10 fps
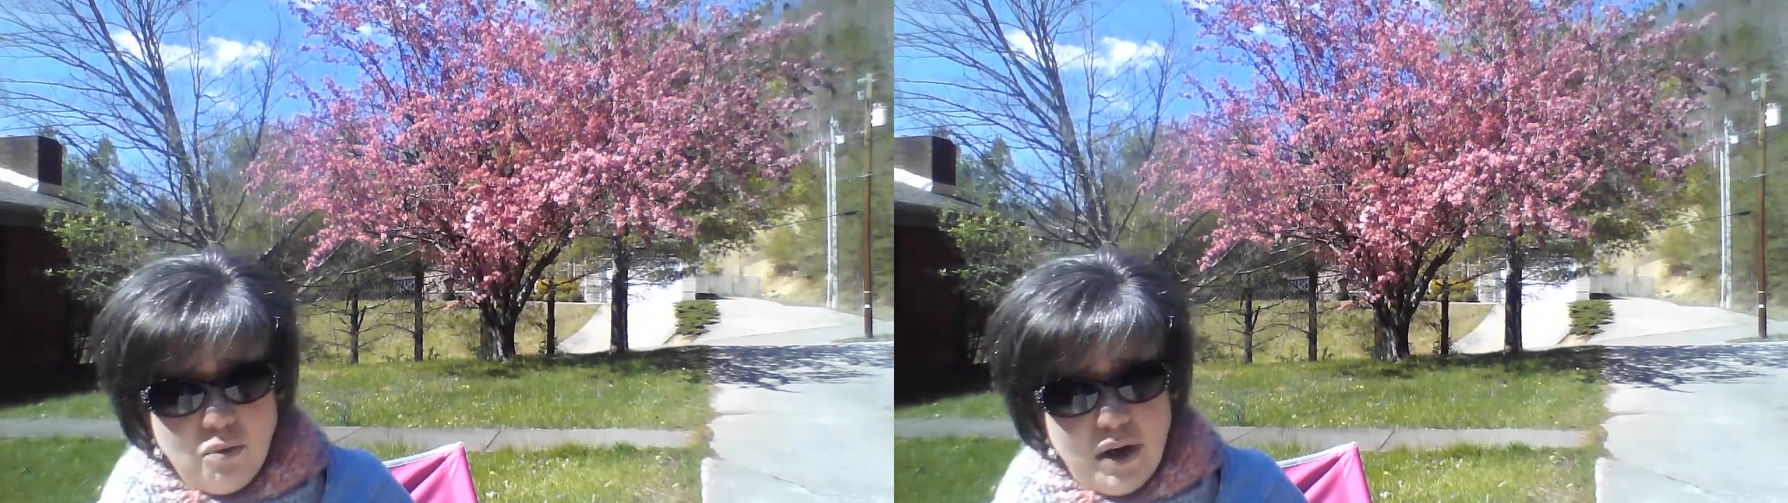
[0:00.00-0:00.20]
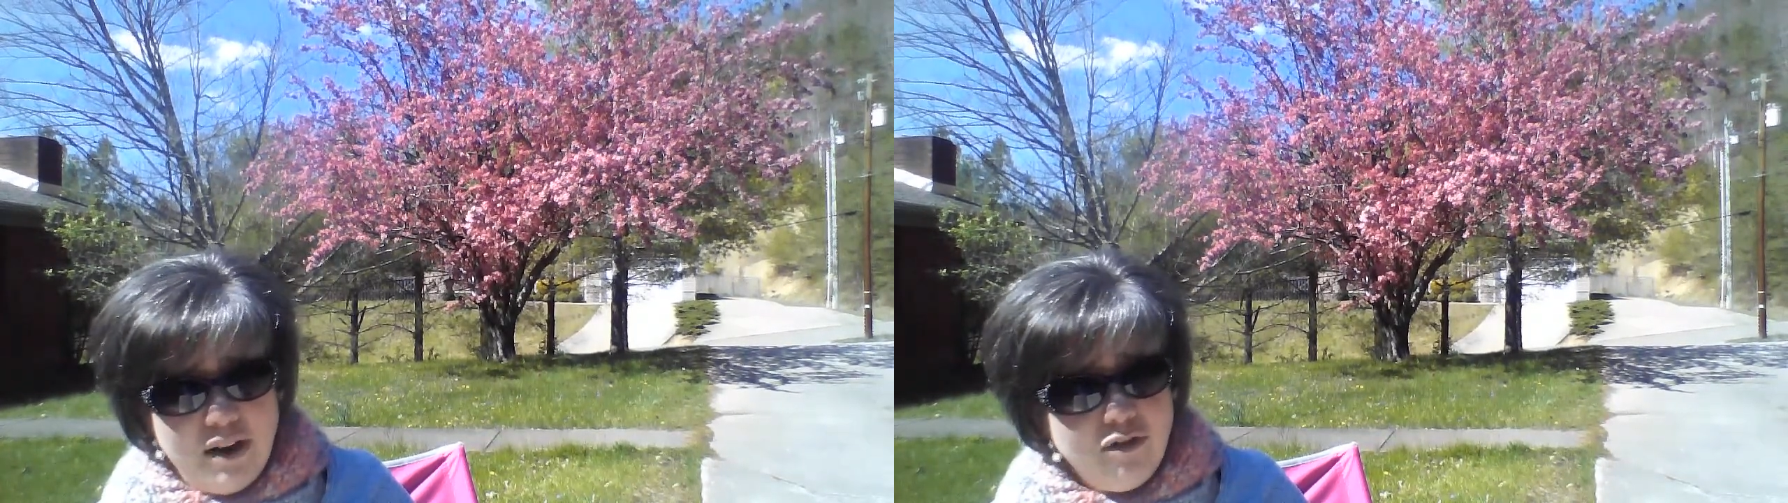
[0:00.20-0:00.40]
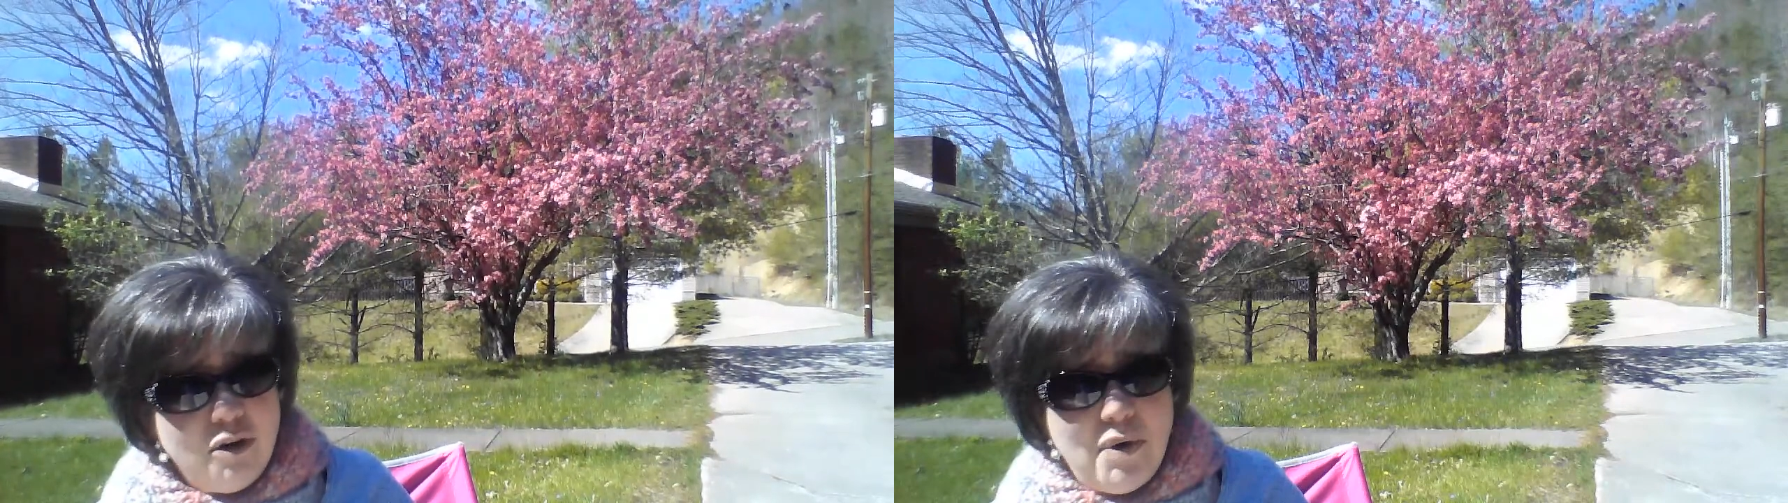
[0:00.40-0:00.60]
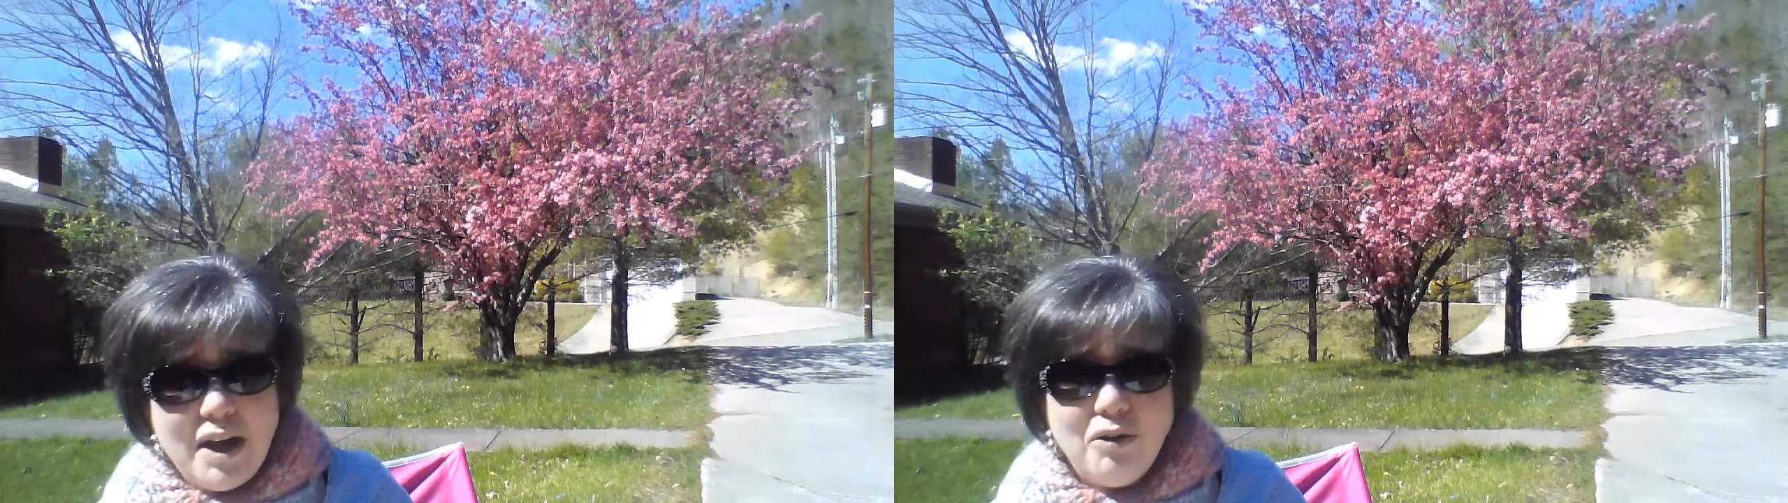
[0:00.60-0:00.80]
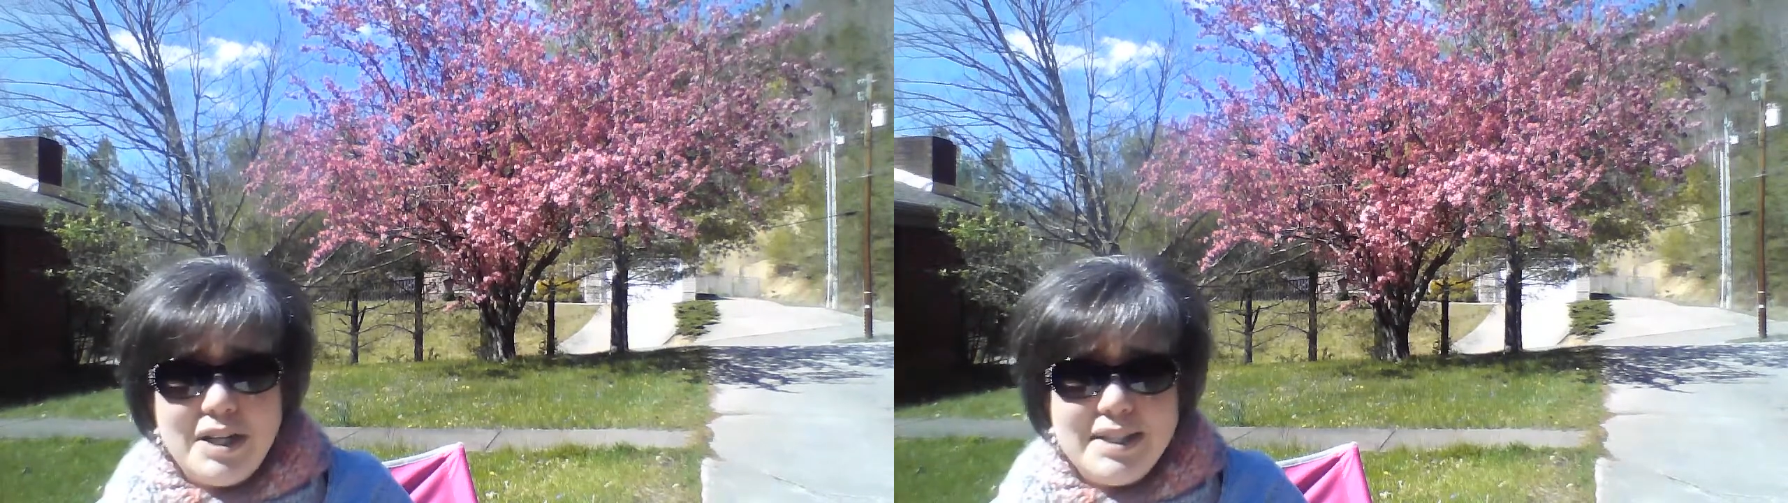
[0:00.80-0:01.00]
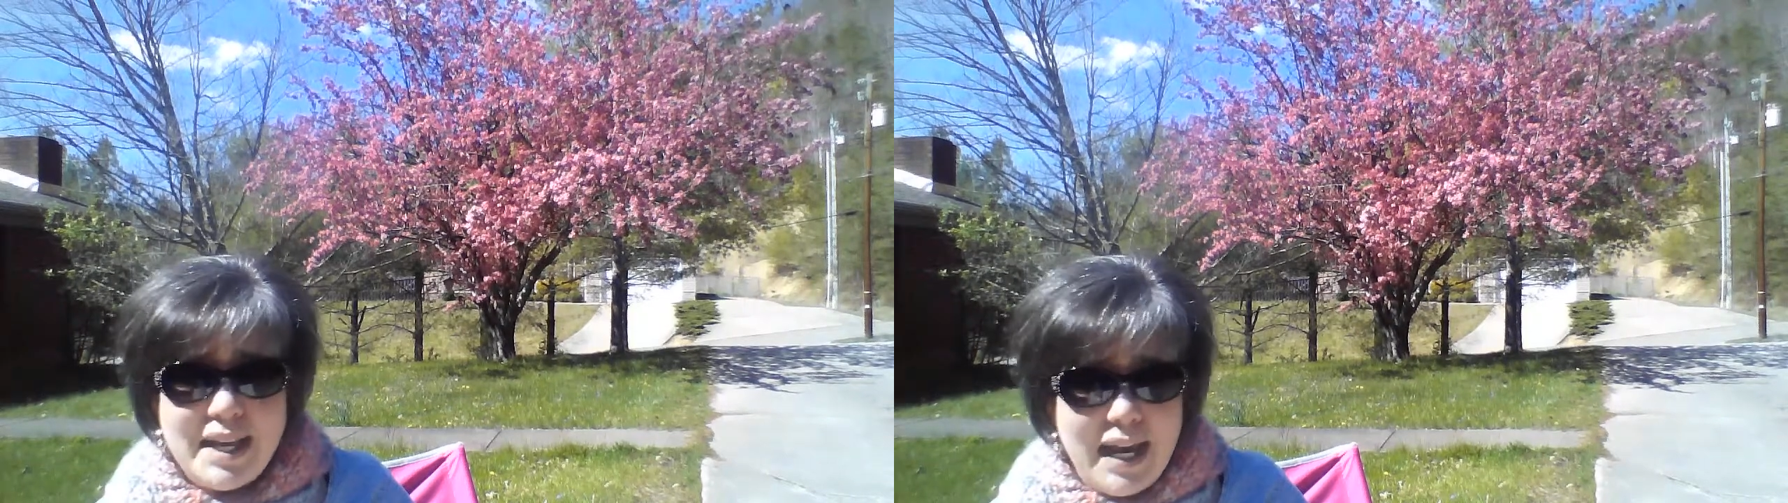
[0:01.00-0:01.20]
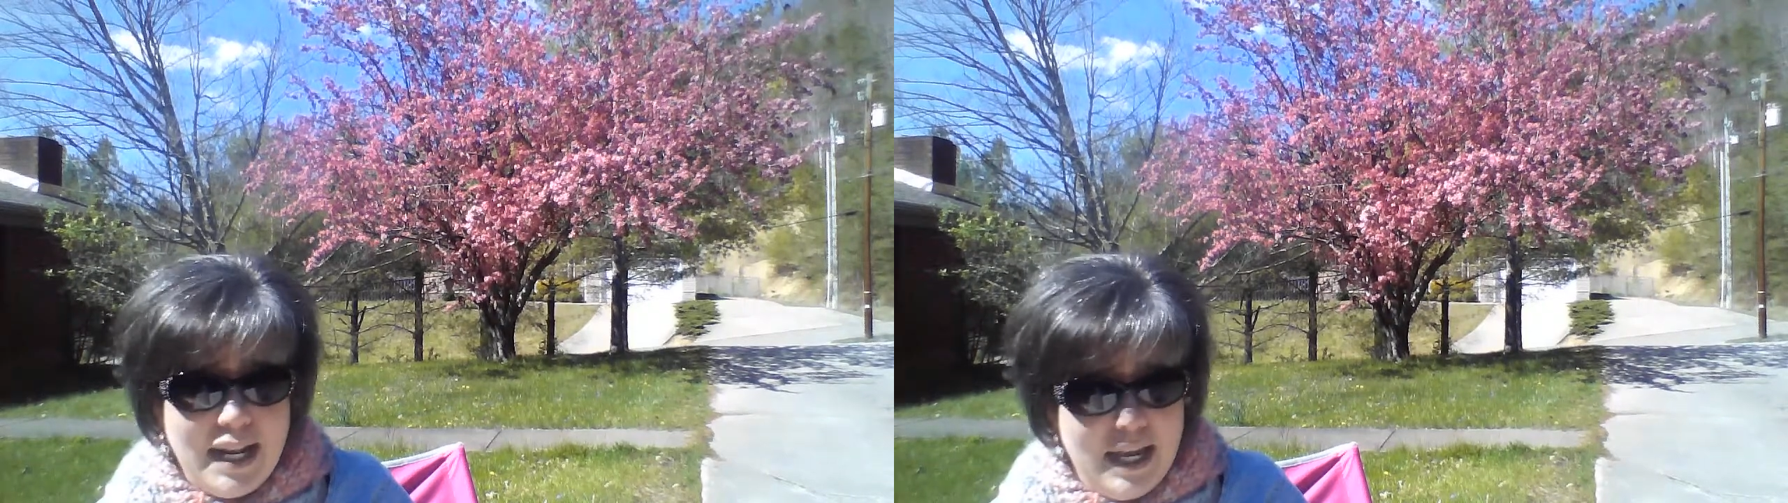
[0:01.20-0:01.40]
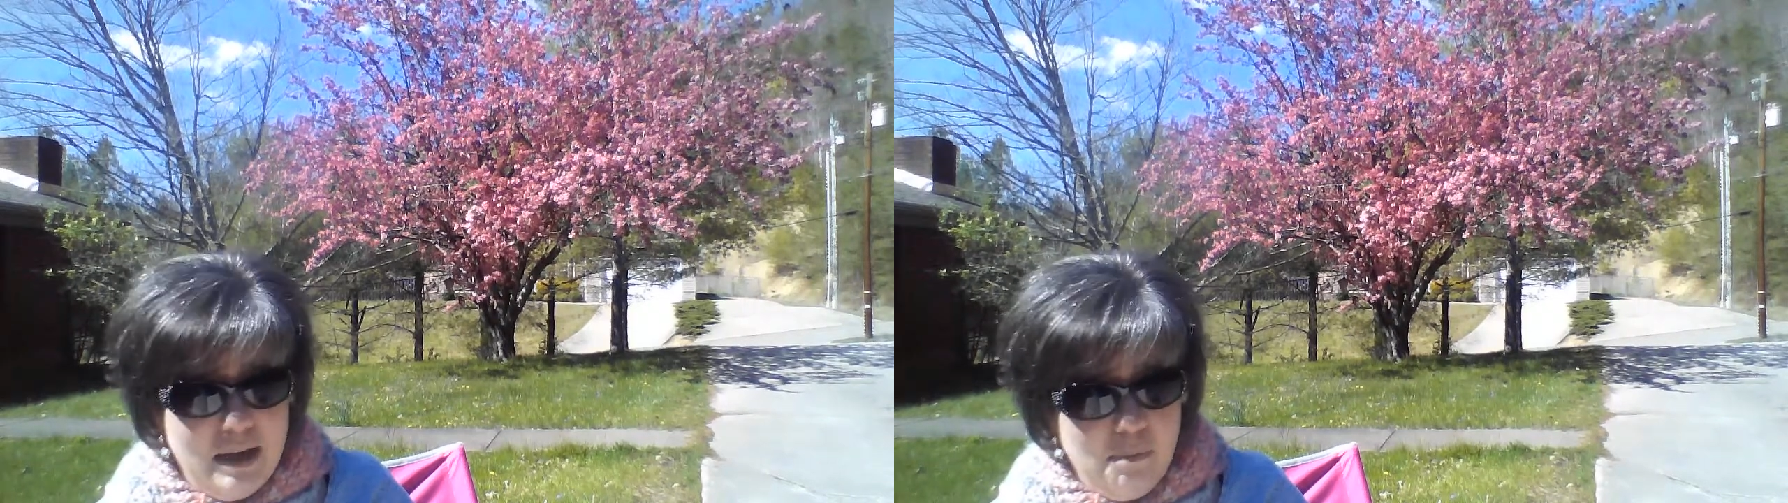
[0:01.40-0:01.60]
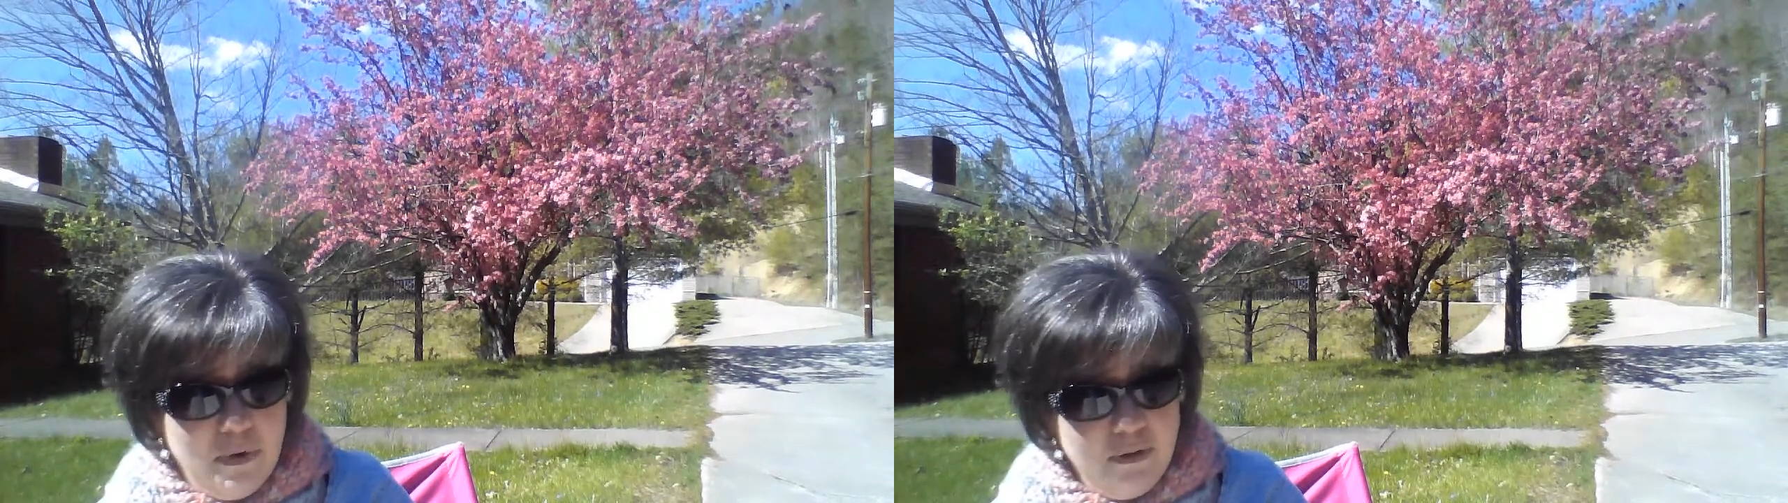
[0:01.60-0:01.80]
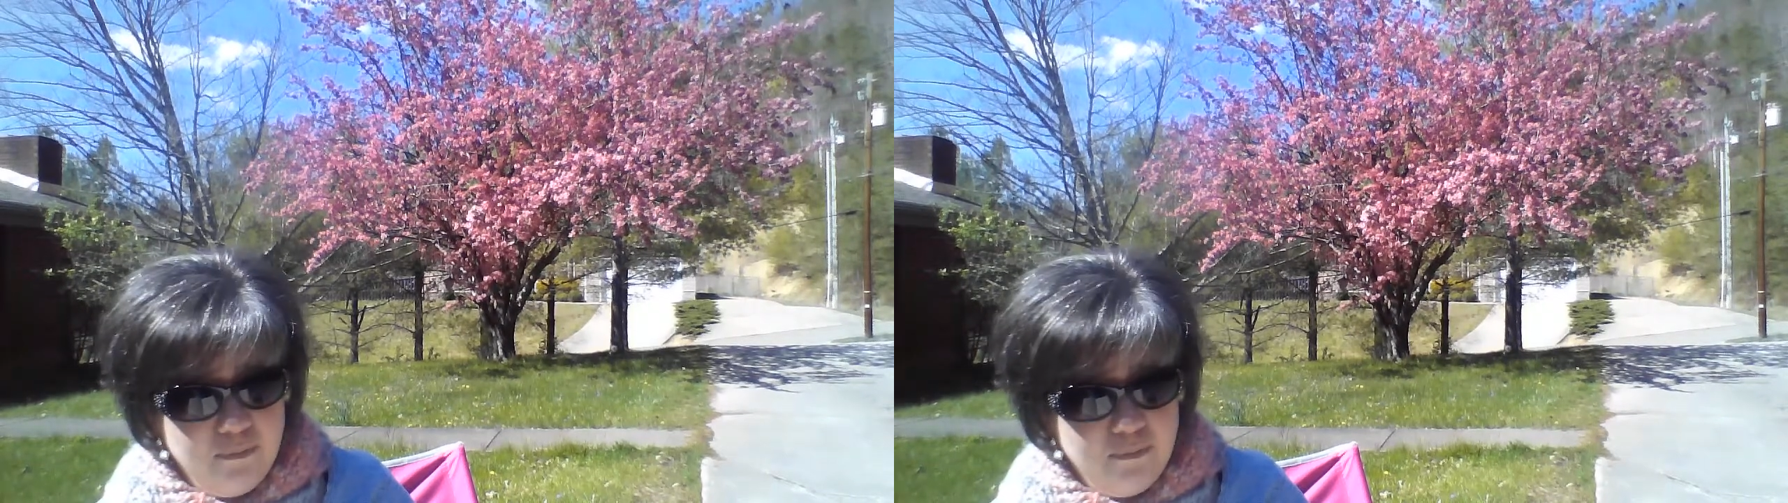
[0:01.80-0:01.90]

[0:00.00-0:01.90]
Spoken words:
Whatever am I going to say to him?"